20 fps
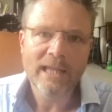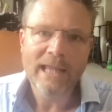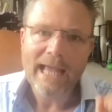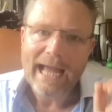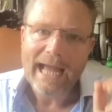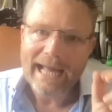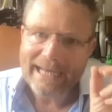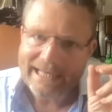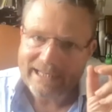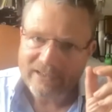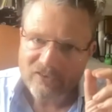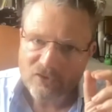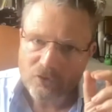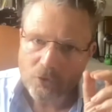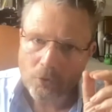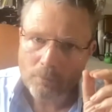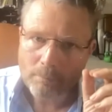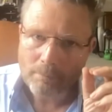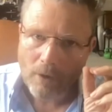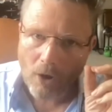And it's
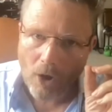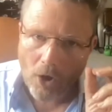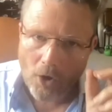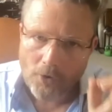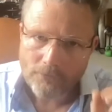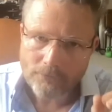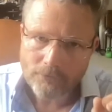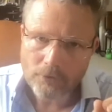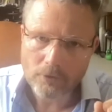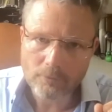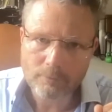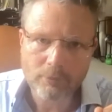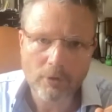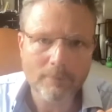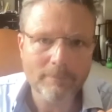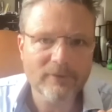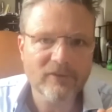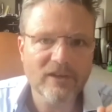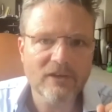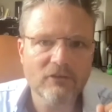your overall
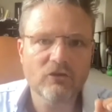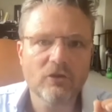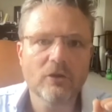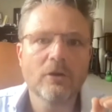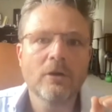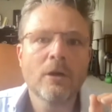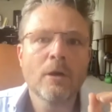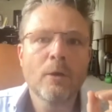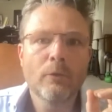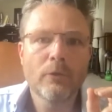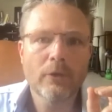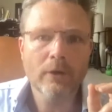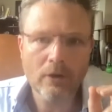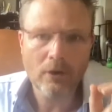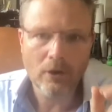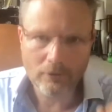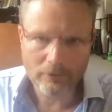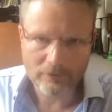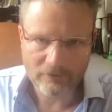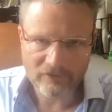proposition, the
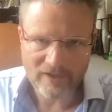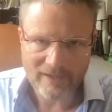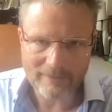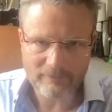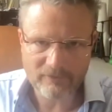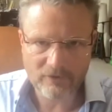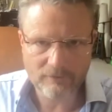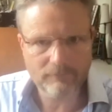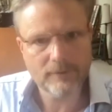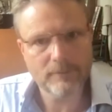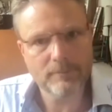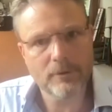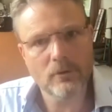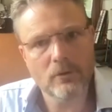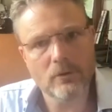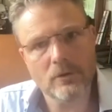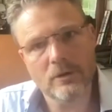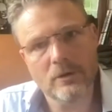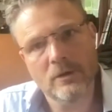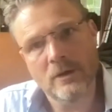concept of the
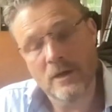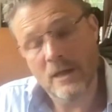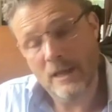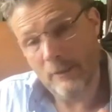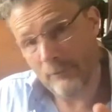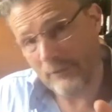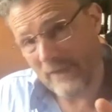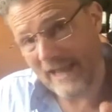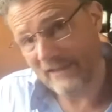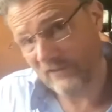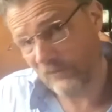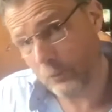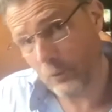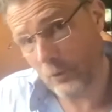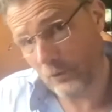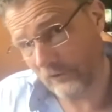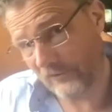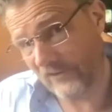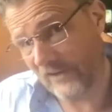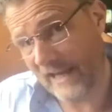book, that's
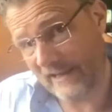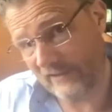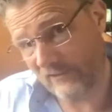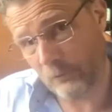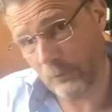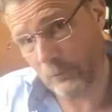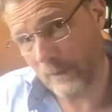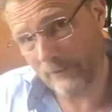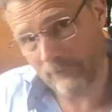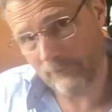what says whether